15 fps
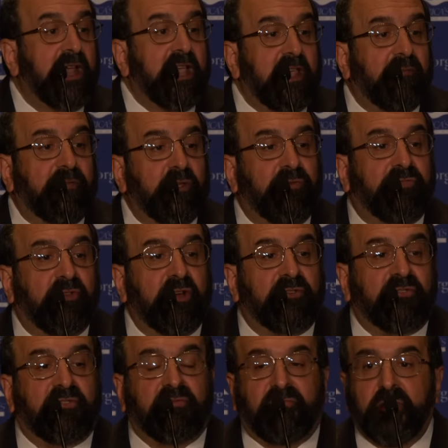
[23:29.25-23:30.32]
if you
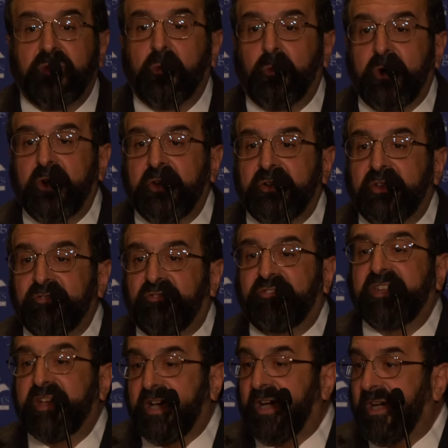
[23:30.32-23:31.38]
searched for the word
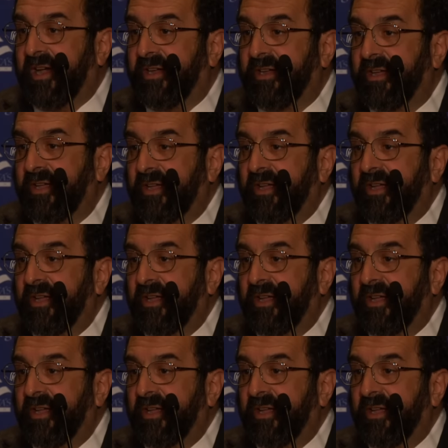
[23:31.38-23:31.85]
jihad,